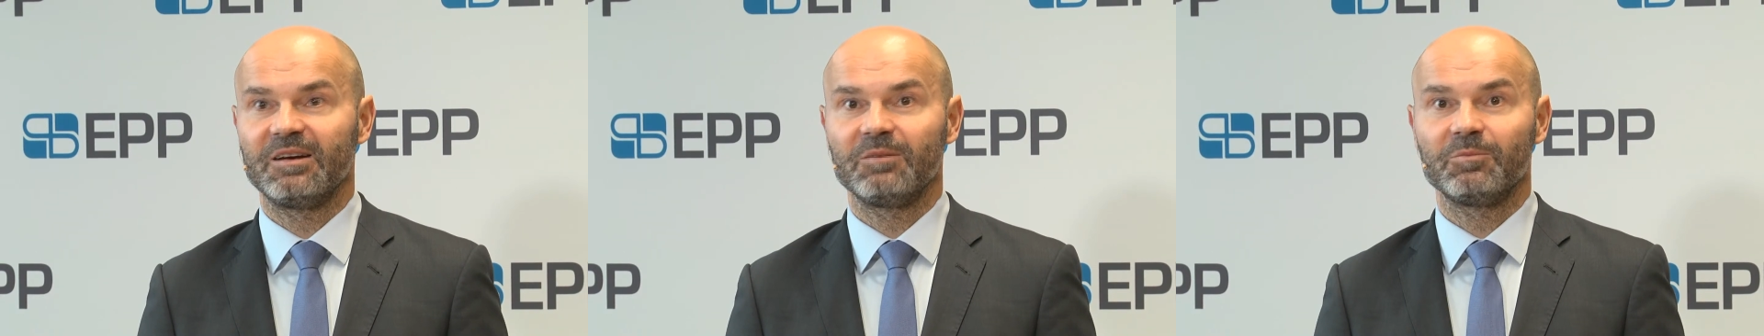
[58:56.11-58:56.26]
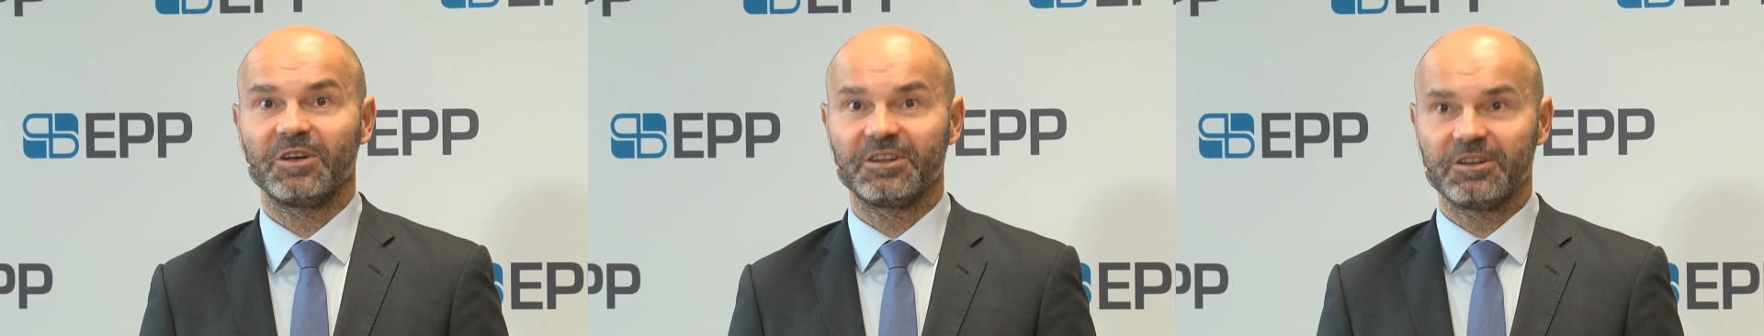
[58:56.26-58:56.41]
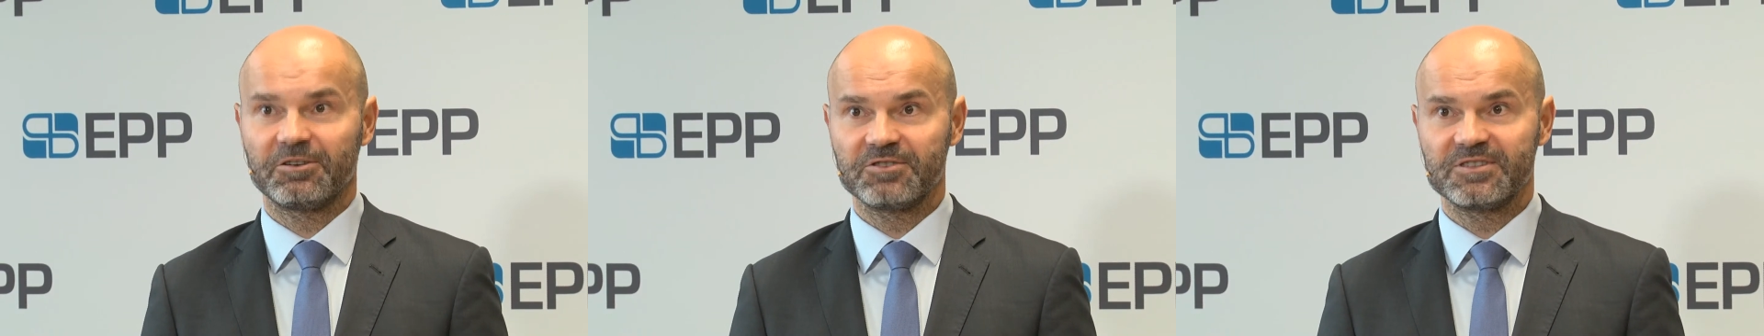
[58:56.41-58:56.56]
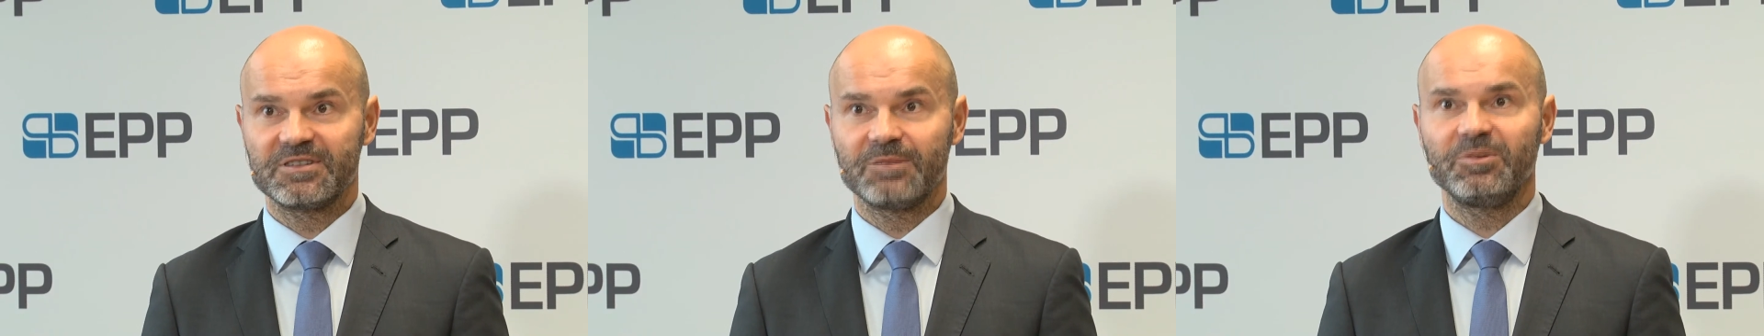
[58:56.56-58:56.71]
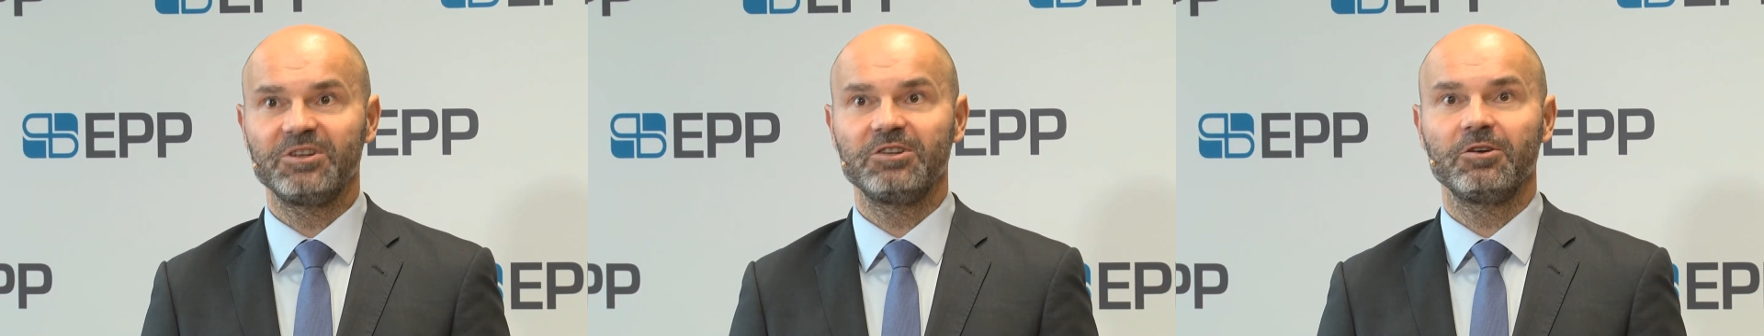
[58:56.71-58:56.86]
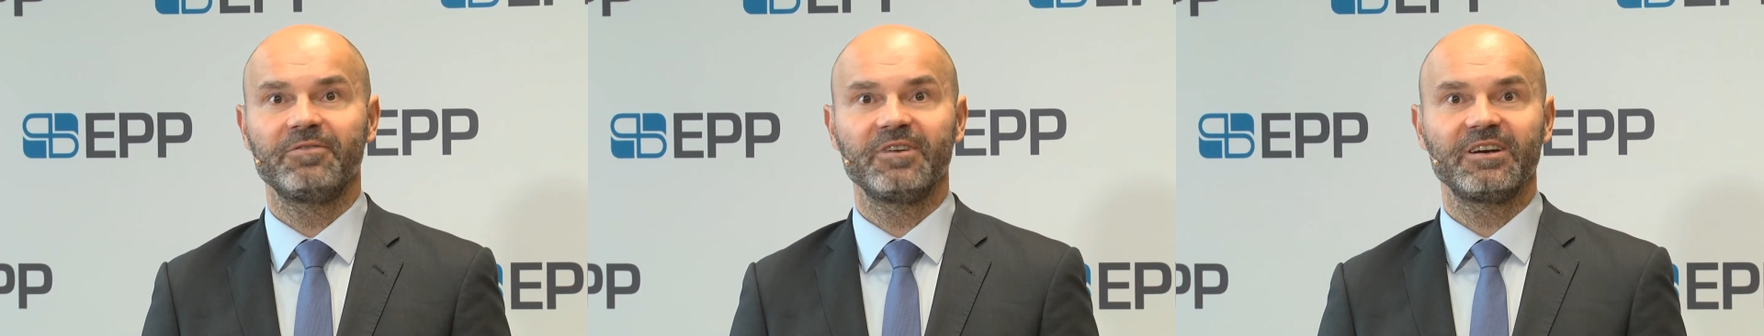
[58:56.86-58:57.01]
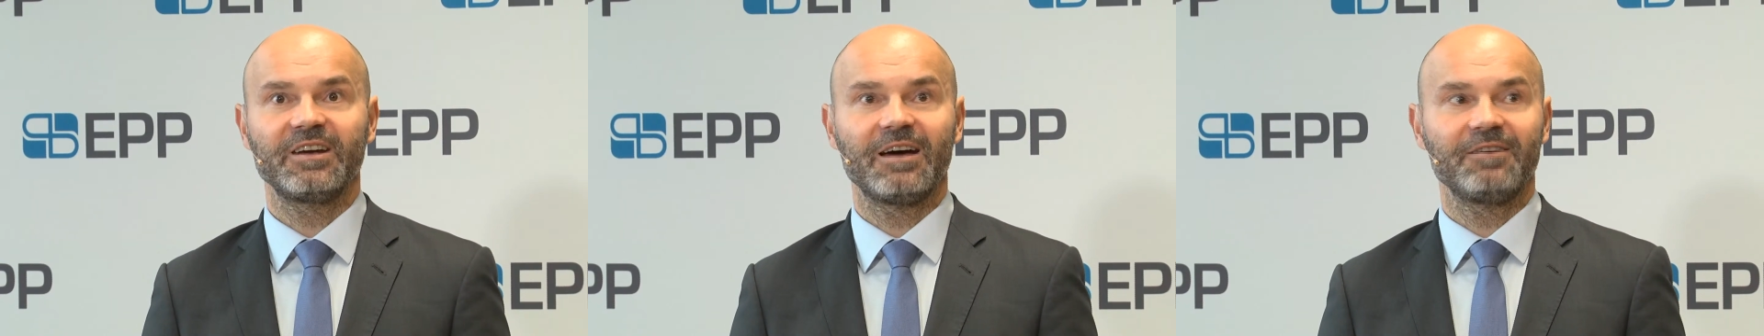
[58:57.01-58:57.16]
But there is a bit
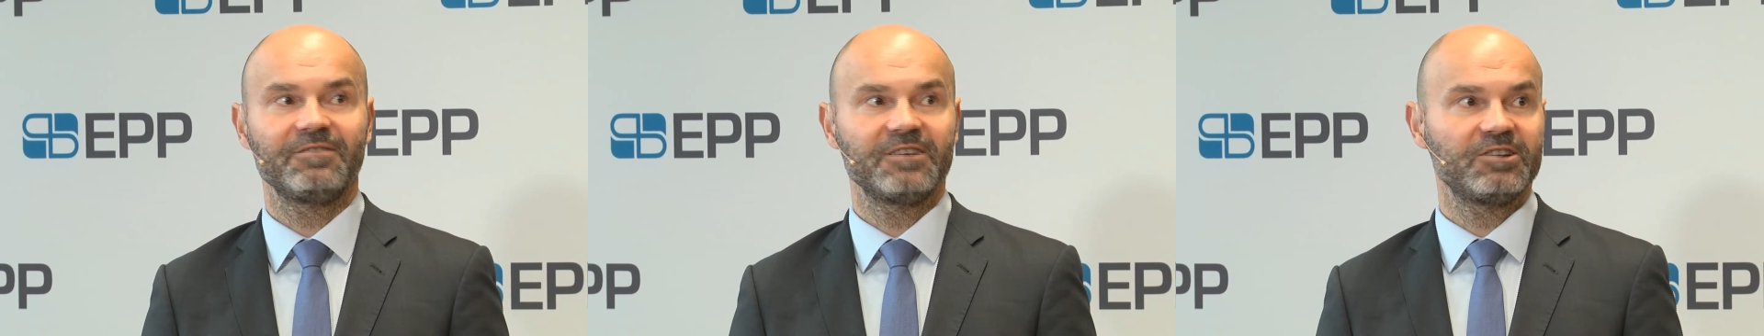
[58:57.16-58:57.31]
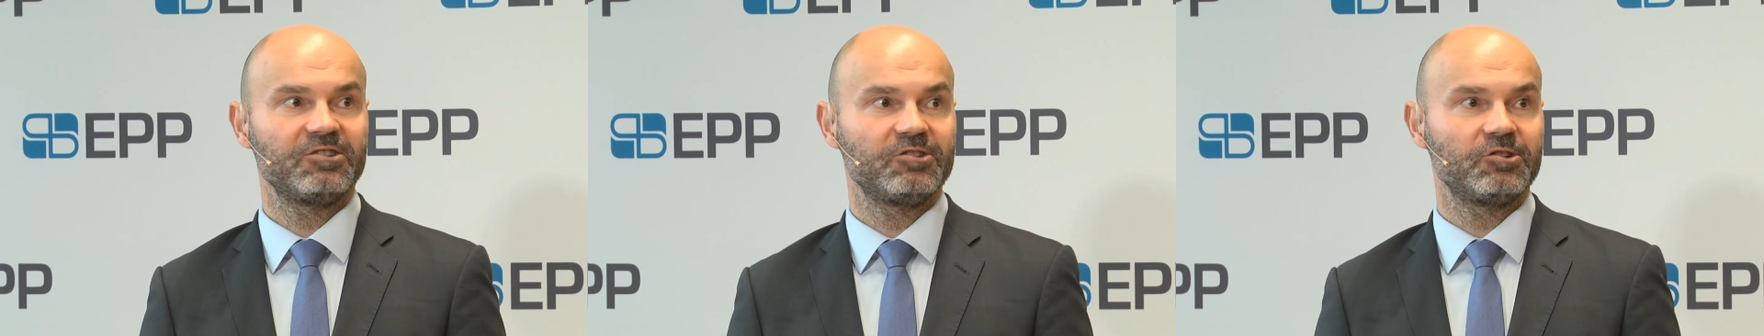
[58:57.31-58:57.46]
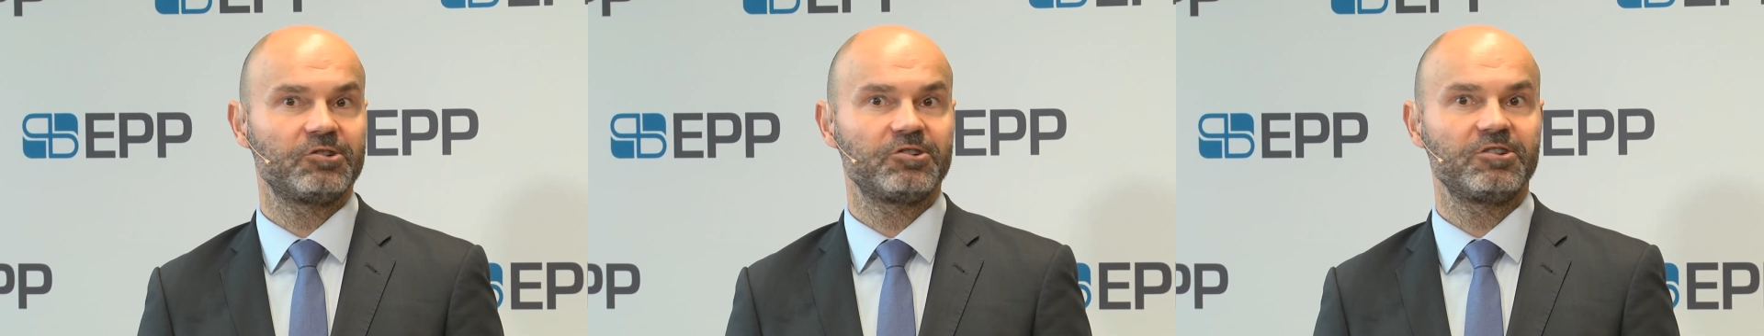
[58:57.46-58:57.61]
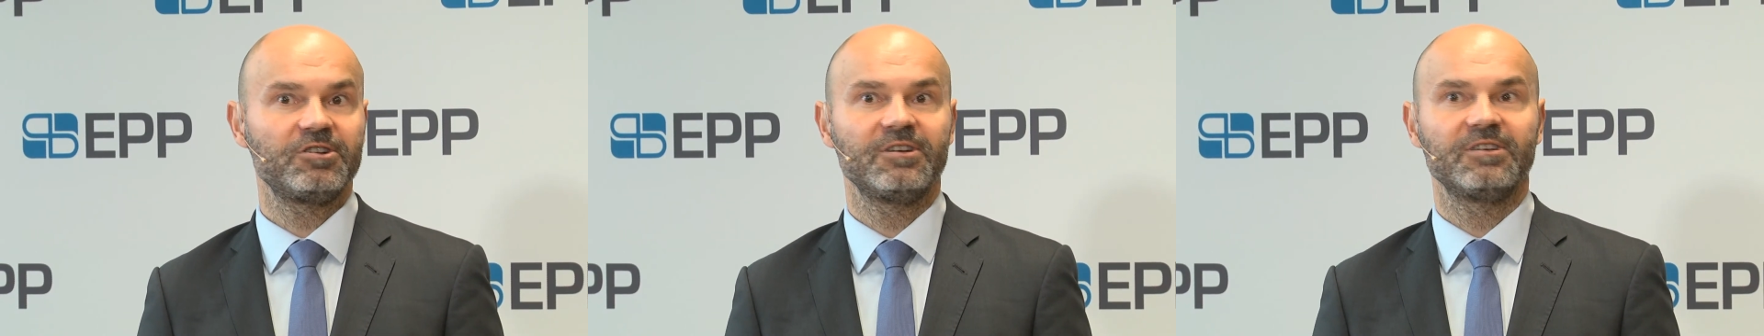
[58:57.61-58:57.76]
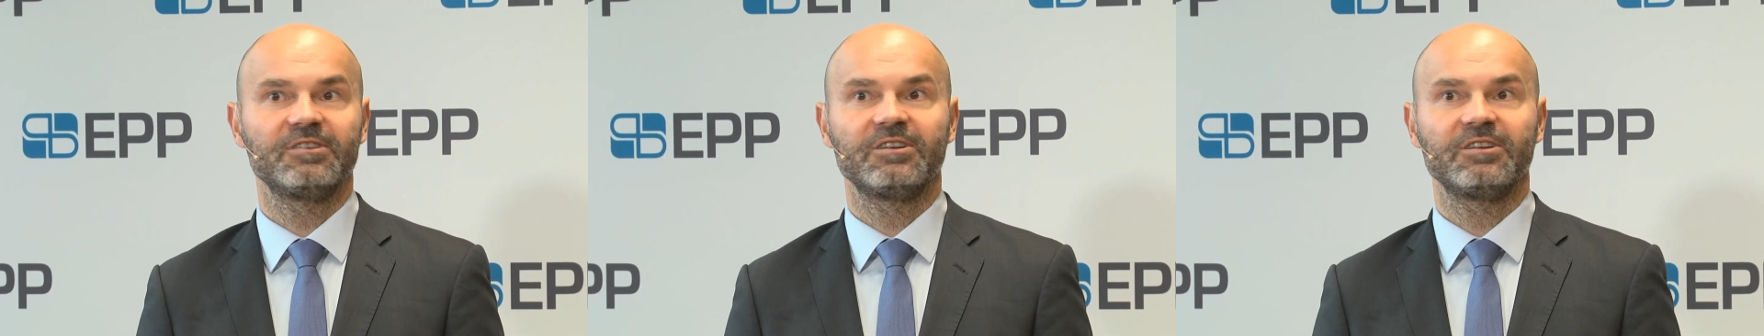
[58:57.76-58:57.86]
of a caveat there